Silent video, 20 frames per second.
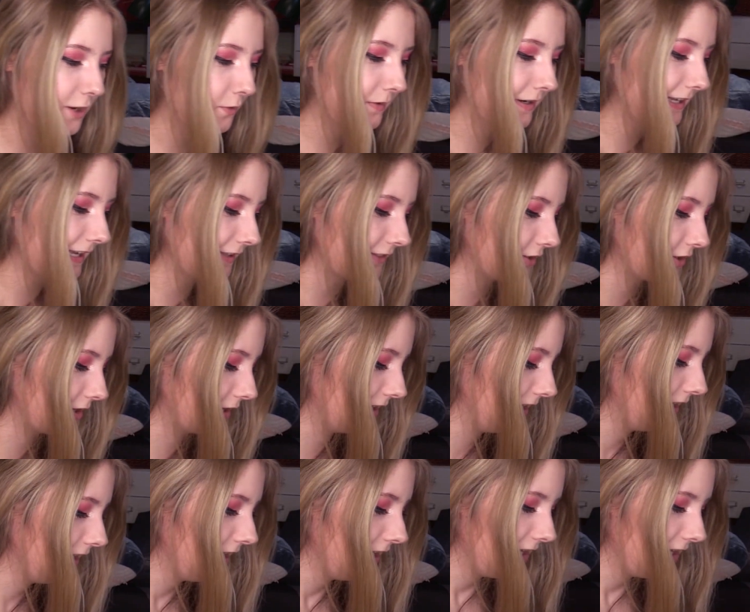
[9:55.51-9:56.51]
I don't want to get their